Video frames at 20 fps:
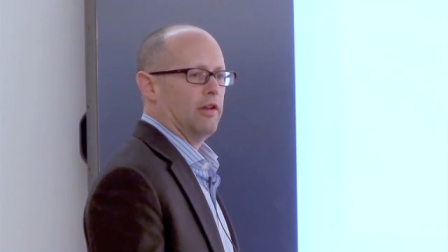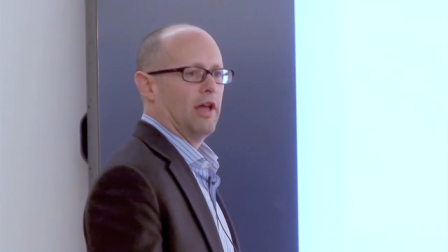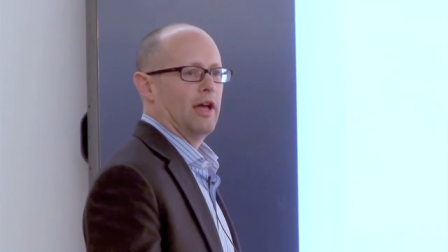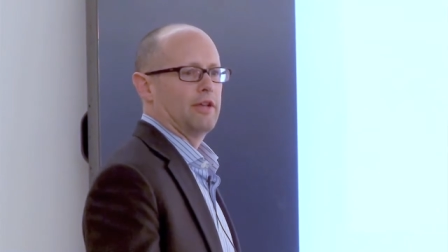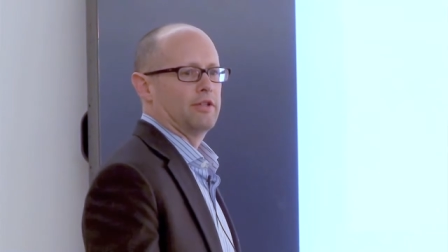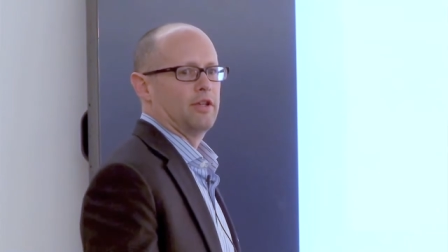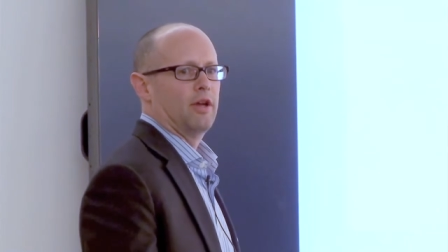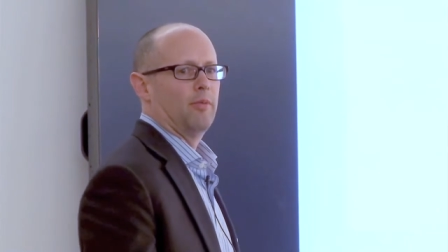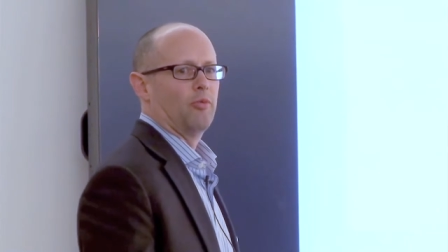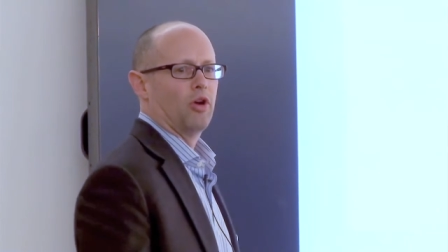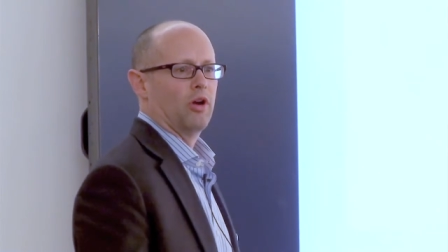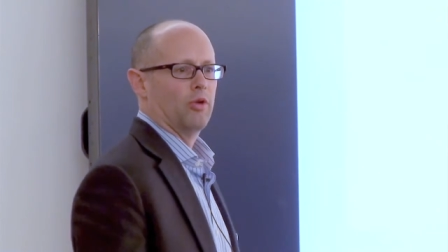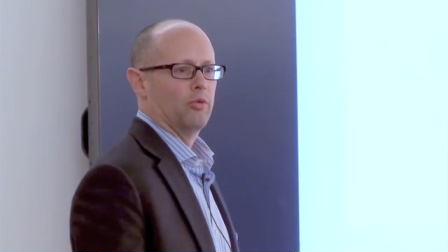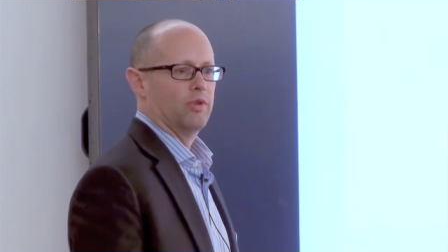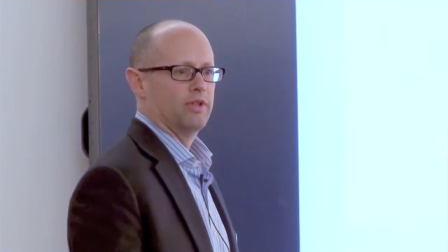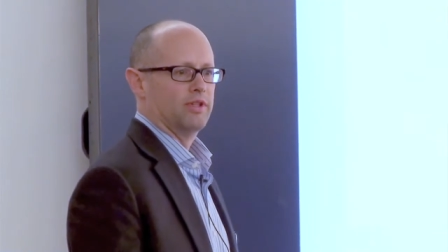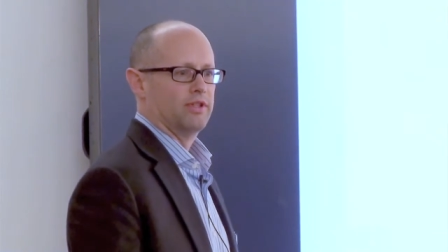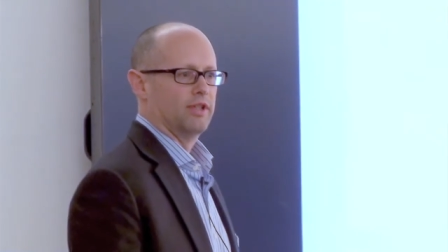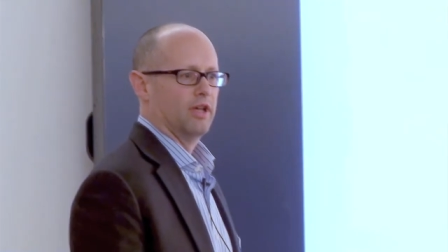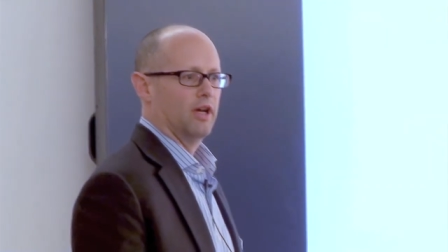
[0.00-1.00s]
last summer I
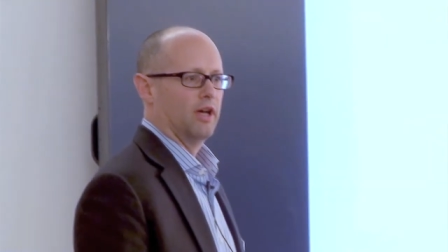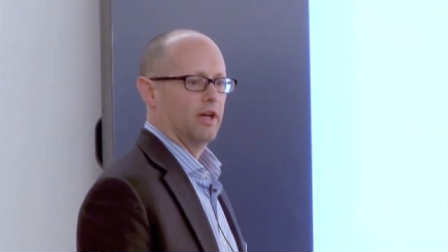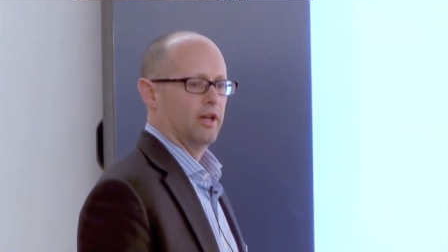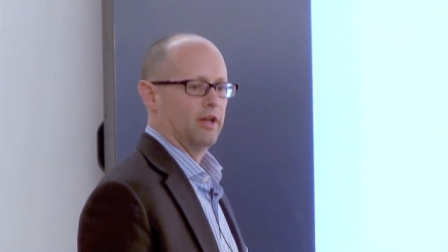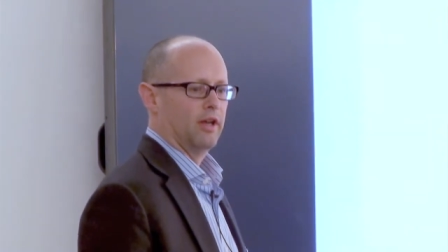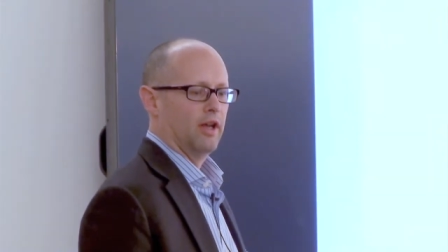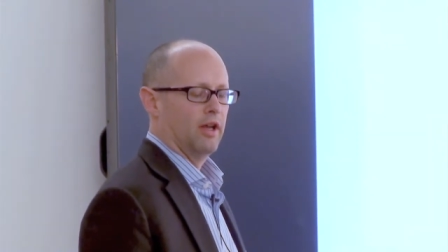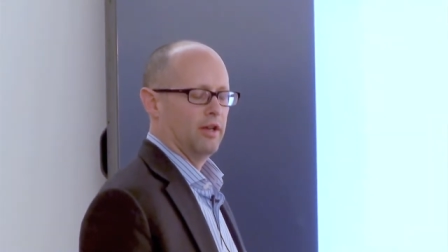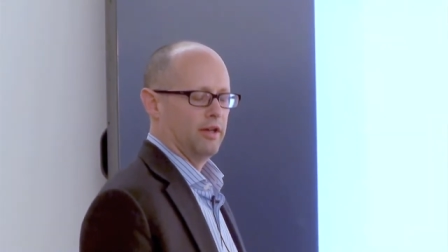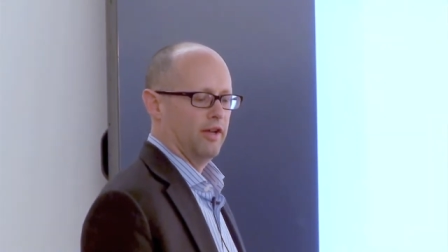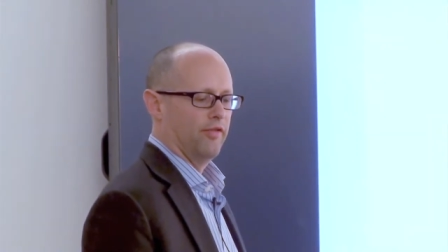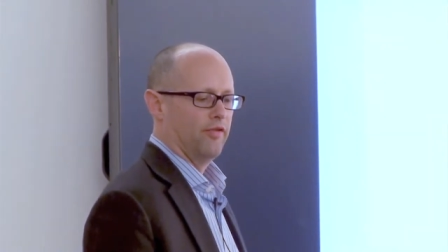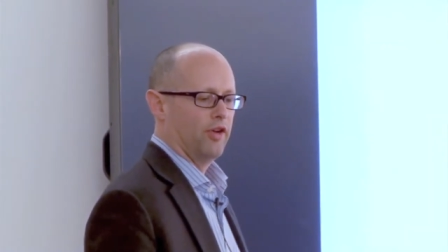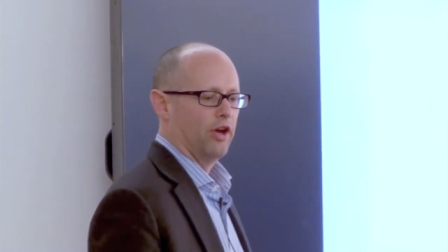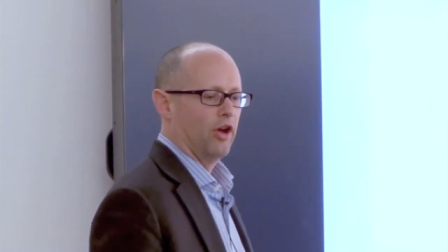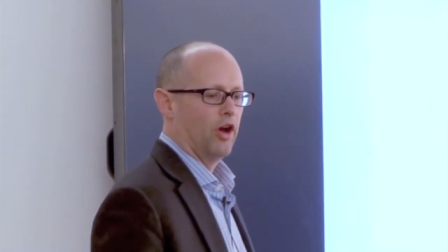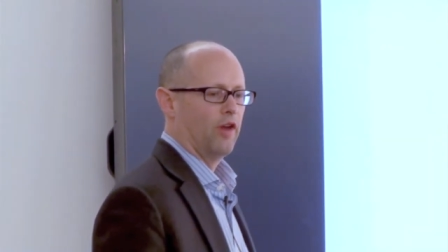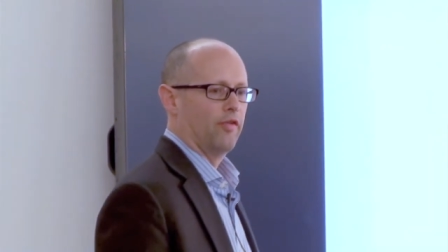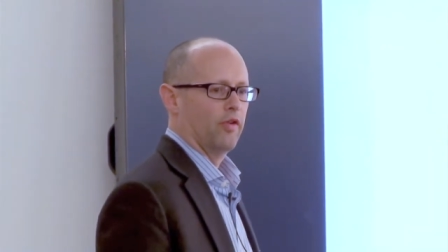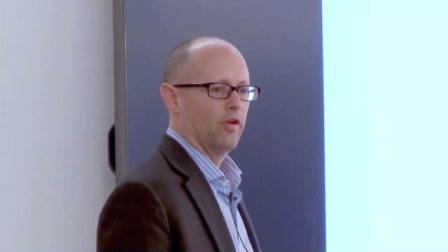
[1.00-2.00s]
was uh, given
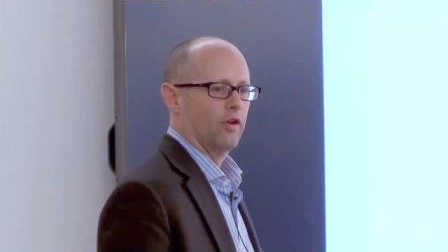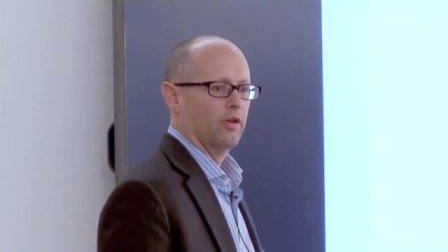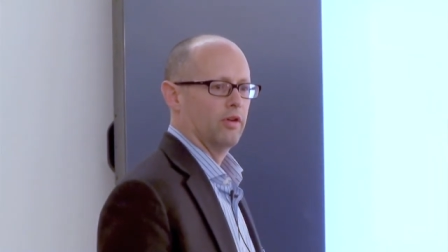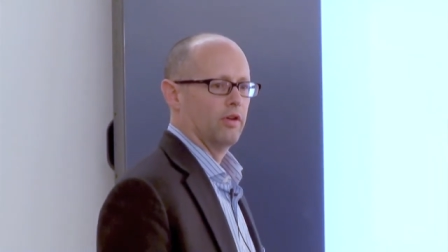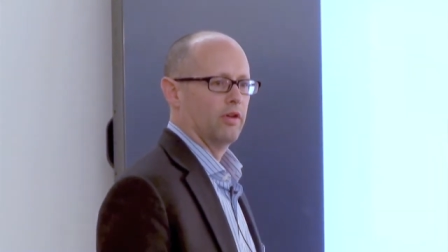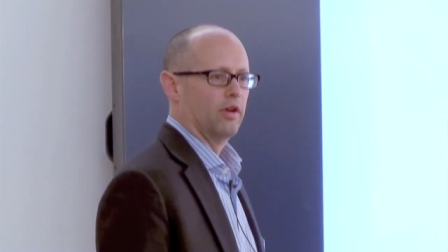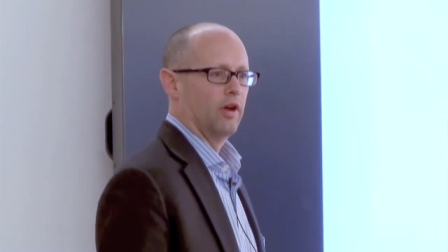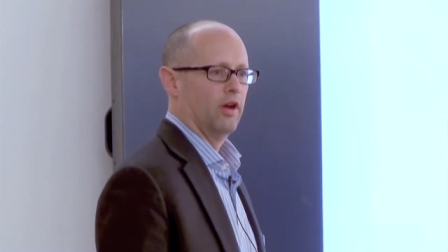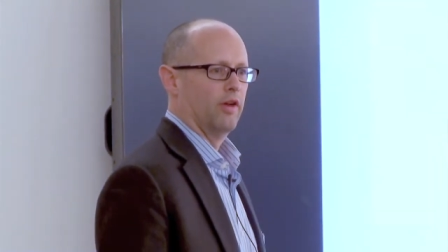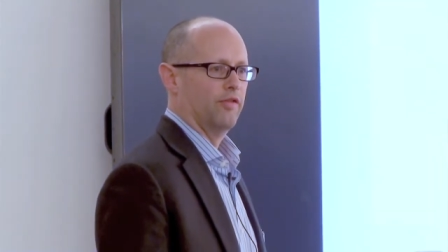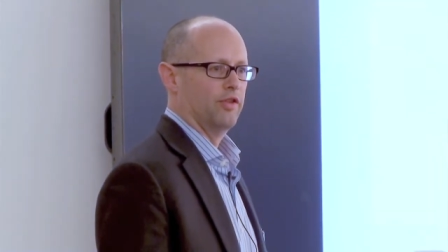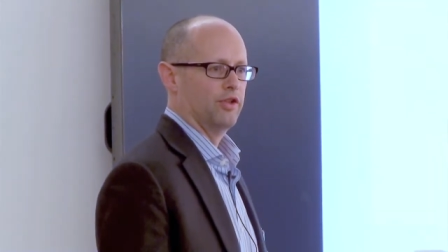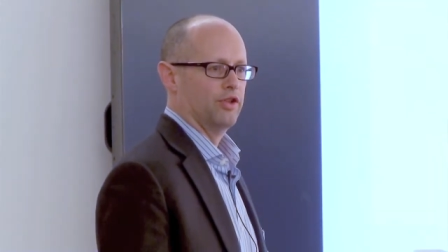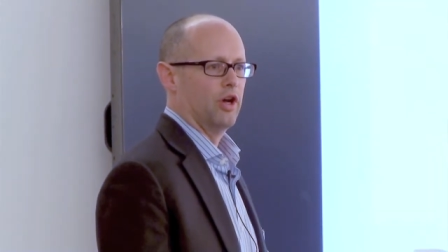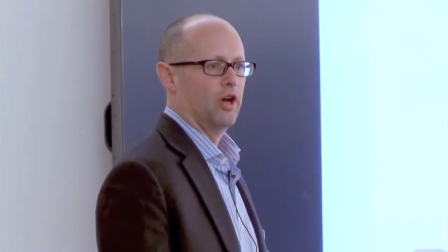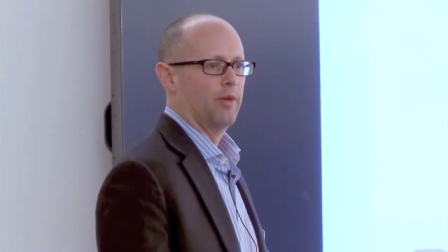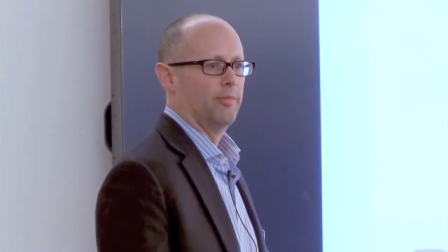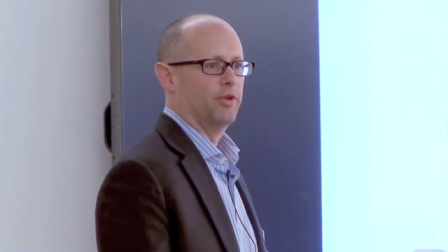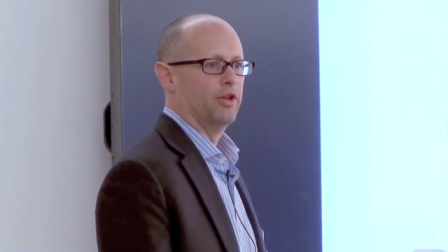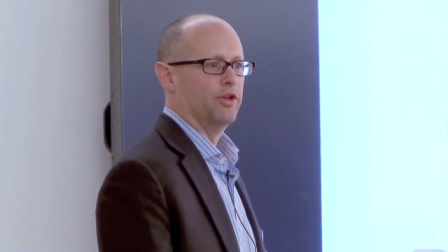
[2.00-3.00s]
an offer of a
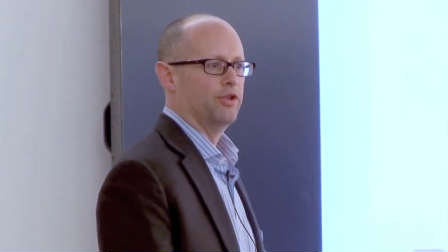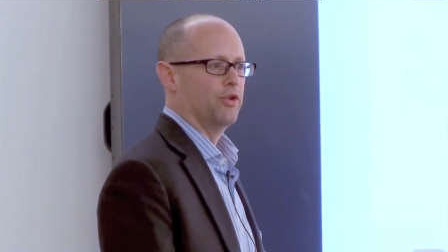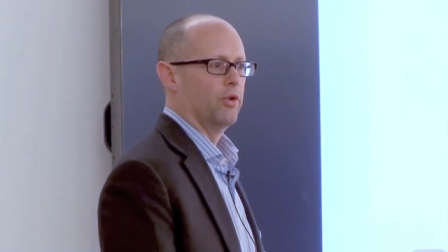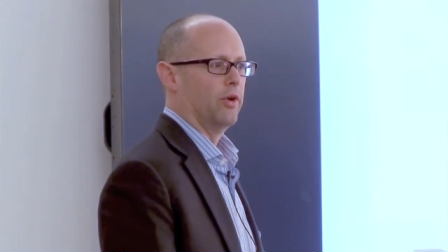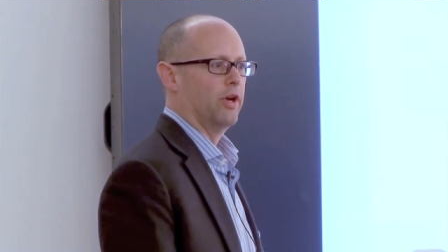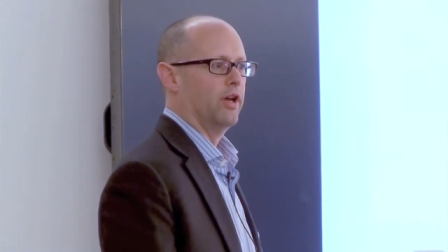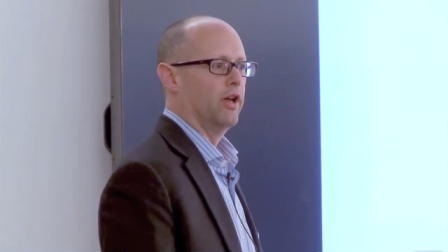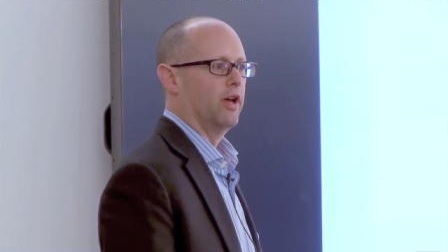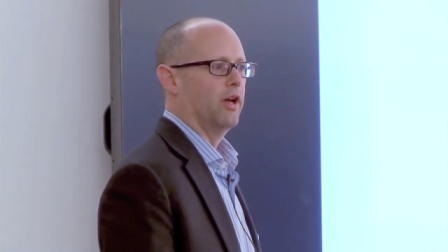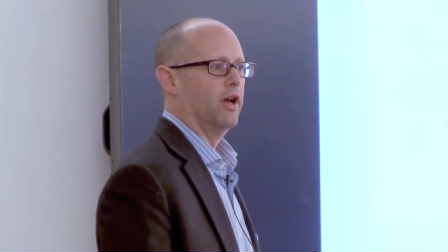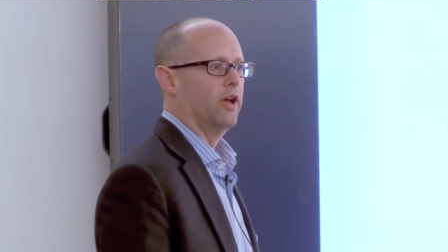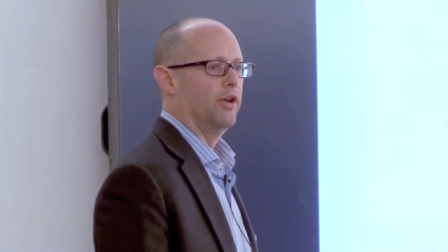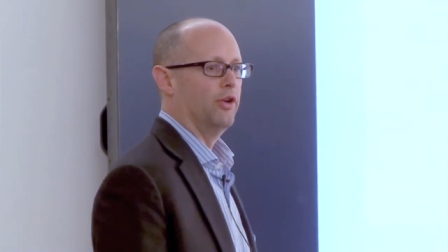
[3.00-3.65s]
job to join a,